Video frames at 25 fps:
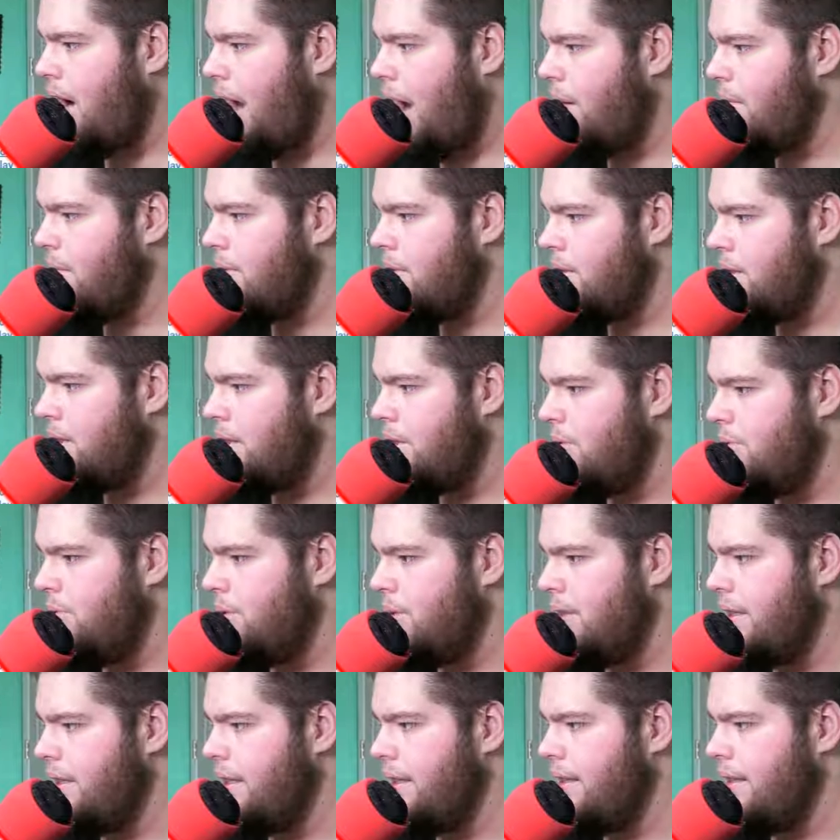I was
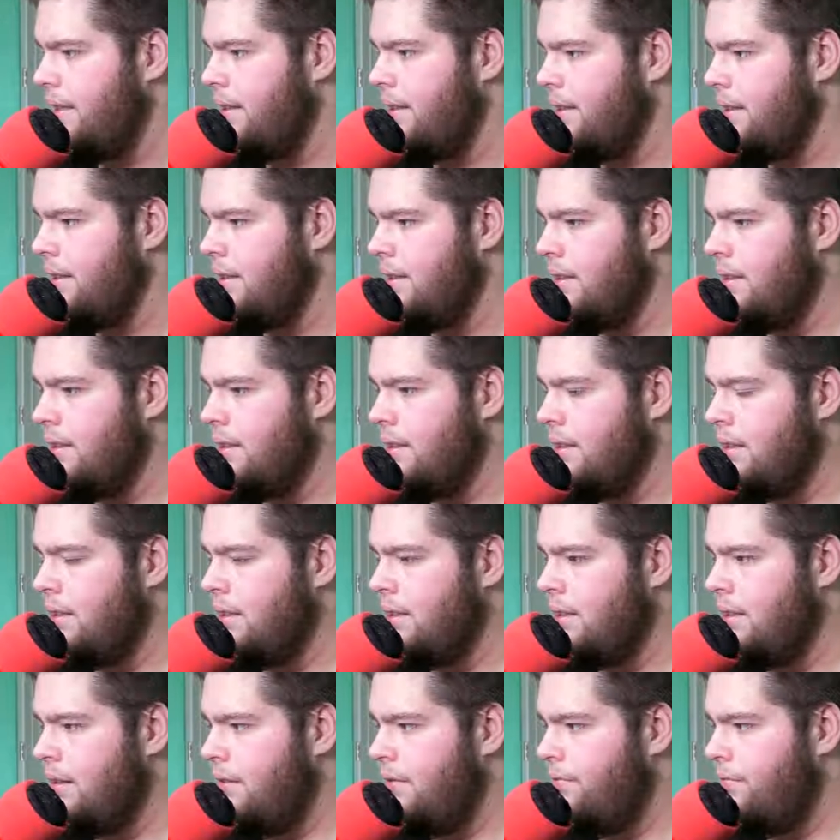using
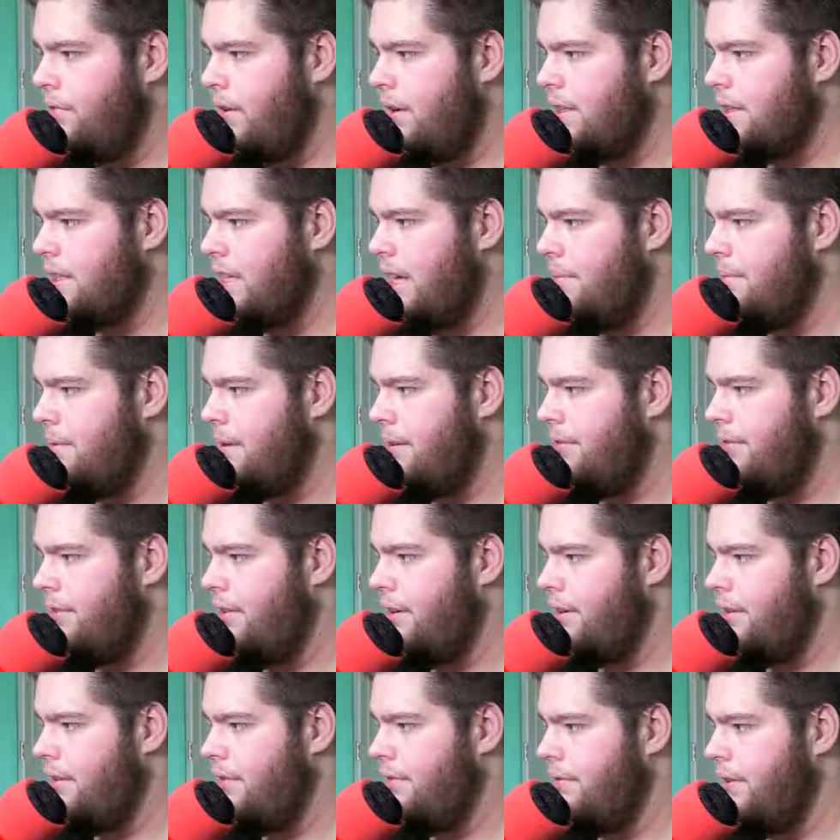face cam in
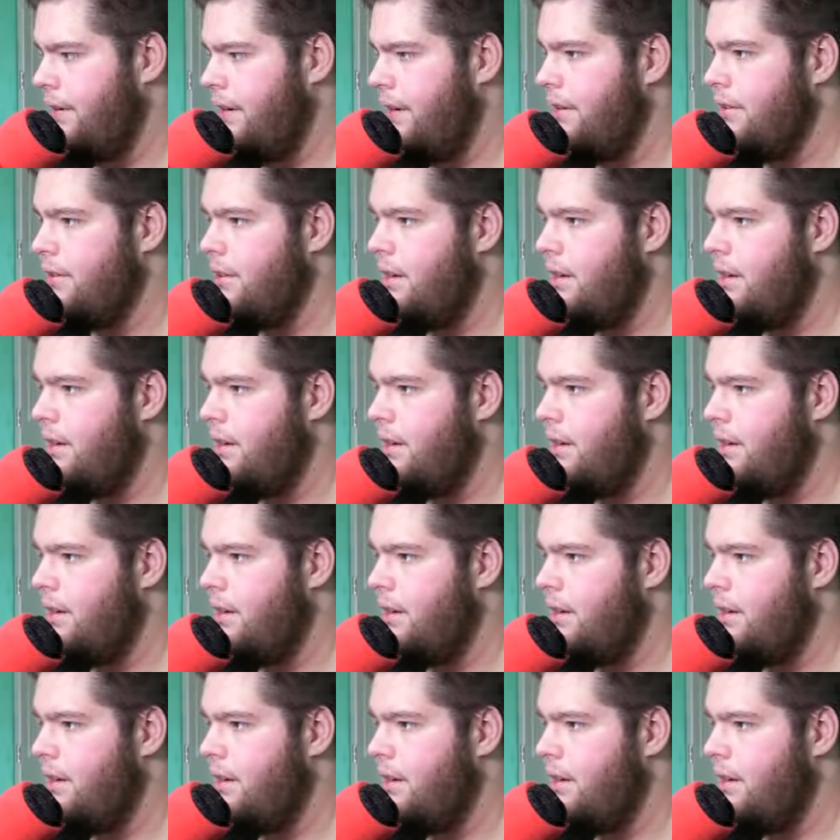every video.